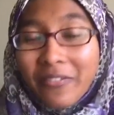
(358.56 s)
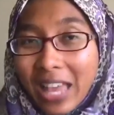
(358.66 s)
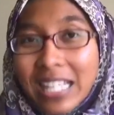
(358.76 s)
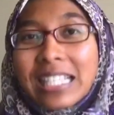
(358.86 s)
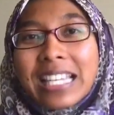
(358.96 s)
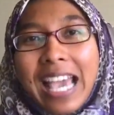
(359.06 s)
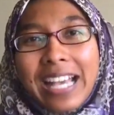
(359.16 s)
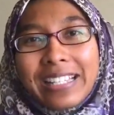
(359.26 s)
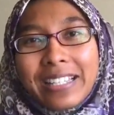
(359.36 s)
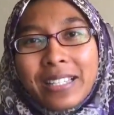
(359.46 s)
if that's a
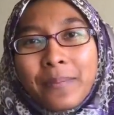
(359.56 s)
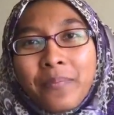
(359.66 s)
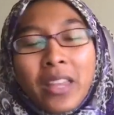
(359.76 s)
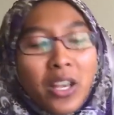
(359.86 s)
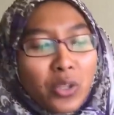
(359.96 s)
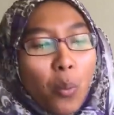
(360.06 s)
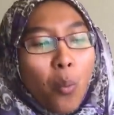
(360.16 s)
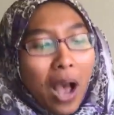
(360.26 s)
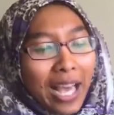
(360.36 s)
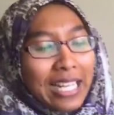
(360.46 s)
yes. So
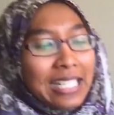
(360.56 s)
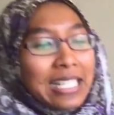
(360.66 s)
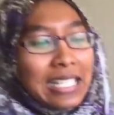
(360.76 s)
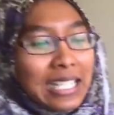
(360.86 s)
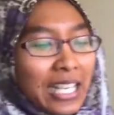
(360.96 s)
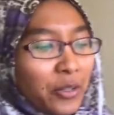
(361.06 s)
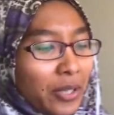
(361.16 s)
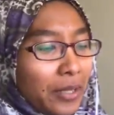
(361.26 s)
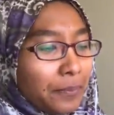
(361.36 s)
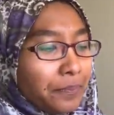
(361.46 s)
what is the
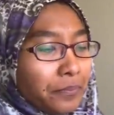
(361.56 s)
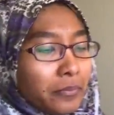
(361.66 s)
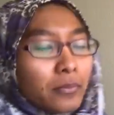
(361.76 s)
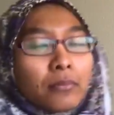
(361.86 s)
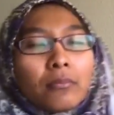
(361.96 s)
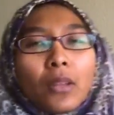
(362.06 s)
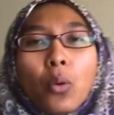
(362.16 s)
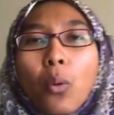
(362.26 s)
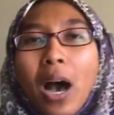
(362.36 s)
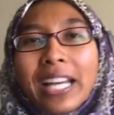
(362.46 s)
secret?
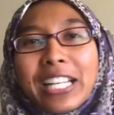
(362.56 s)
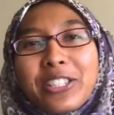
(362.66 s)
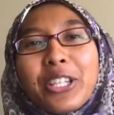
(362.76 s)
What